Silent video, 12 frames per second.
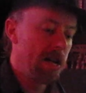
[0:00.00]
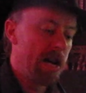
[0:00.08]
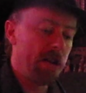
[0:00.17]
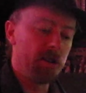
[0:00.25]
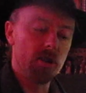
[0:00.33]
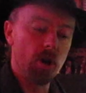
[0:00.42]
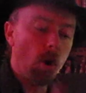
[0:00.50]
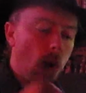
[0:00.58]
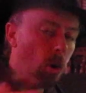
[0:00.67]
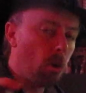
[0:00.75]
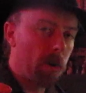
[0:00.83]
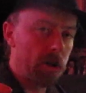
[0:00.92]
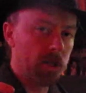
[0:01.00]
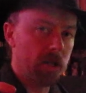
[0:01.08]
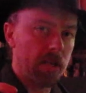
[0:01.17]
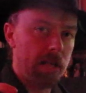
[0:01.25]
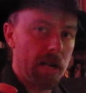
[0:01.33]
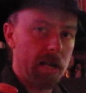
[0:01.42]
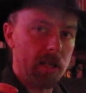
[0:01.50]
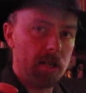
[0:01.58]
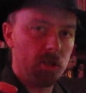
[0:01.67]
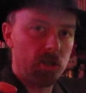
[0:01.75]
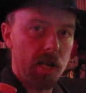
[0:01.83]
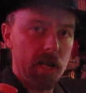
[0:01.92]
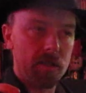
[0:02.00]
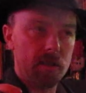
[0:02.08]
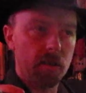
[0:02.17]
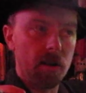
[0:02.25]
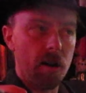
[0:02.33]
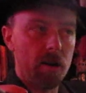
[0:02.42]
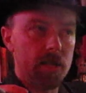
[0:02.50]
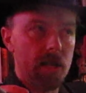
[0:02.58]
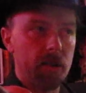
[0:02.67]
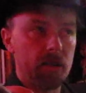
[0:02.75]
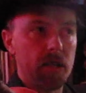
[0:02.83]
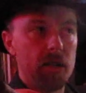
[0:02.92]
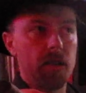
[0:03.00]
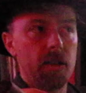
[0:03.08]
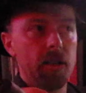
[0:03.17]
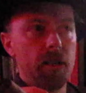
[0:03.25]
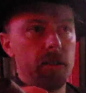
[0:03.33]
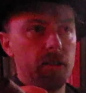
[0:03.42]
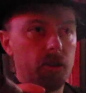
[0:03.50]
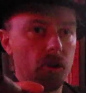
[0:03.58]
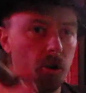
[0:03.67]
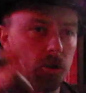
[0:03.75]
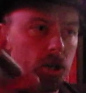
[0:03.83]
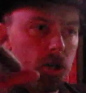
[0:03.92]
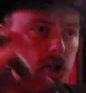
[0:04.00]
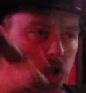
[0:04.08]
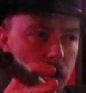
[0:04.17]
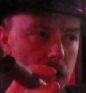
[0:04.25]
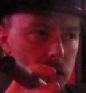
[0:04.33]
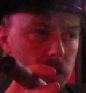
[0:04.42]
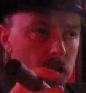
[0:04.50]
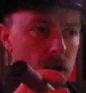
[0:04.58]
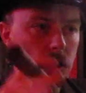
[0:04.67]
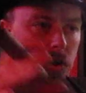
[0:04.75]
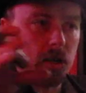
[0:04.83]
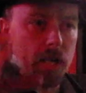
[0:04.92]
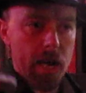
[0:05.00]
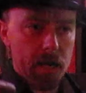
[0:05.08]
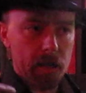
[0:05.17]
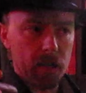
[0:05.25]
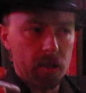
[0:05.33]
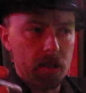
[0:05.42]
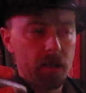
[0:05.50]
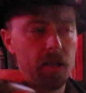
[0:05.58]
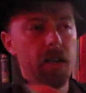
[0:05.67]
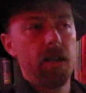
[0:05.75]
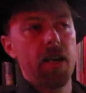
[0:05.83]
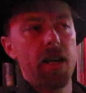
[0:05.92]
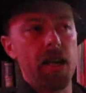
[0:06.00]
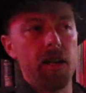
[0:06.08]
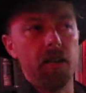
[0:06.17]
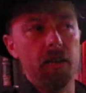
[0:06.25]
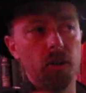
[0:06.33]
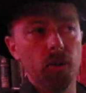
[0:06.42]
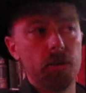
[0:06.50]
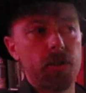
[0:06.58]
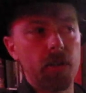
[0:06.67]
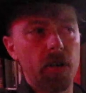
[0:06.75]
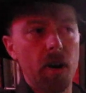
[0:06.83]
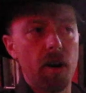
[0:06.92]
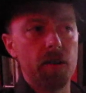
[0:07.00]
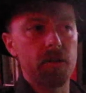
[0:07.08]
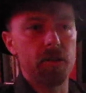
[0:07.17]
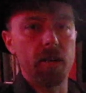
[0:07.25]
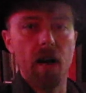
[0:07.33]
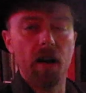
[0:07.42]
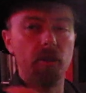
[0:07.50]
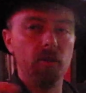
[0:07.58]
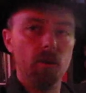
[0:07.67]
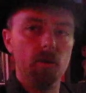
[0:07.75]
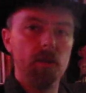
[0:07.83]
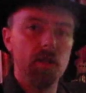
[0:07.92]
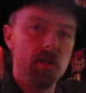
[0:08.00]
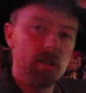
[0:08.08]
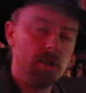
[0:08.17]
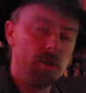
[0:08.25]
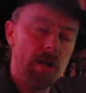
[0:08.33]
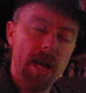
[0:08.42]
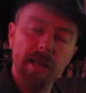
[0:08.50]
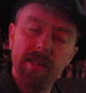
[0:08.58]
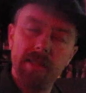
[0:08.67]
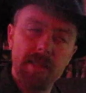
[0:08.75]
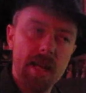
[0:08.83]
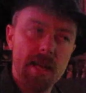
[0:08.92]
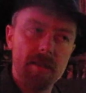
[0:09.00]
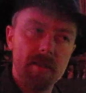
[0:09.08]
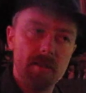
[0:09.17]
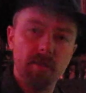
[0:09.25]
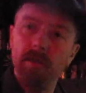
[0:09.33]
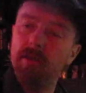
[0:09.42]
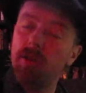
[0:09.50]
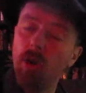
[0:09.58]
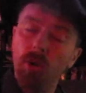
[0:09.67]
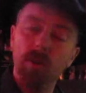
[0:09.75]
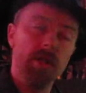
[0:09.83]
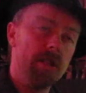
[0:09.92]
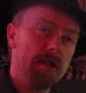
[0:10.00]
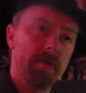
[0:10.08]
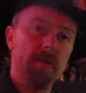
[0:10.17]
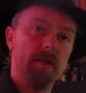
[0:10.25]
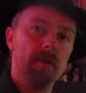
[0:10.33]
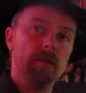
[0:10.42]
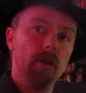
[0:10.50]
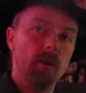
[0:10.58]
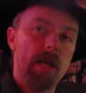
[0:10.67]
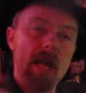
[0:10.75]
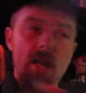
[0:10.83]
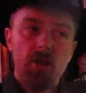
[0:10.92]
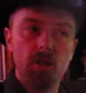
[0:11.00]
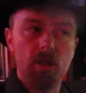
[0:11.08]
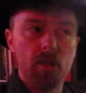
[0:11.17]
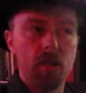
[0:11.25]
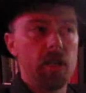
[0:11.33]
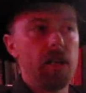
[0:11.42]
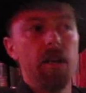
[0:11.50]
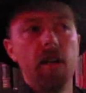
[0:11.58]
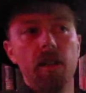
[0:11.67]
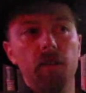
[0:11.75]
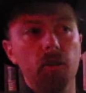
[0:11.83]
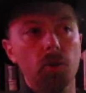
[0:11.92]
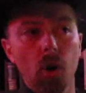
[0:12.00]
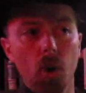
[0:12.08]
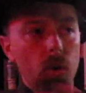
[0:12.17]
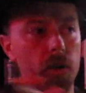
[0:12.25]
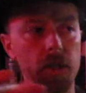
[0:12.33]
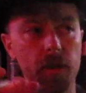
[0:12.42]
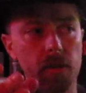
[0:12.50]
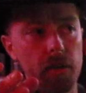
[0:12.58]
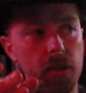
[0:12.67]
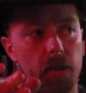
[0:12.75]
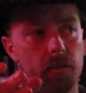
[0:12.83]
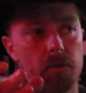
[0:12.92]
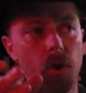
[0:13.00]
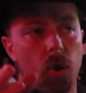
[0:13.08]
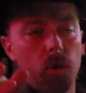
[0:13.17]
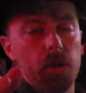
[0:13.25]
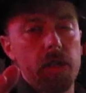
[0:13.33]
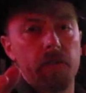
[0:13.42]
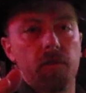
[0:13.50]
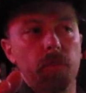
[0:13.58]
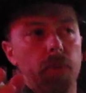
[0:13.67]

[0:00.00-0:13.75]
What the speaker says: And there's a whole bunch of Connecticut Shade cigars out there. They're called Shade or Connecticut. And those cigars are not grown in the United States, so it's a totally different location. They're grown in a totally different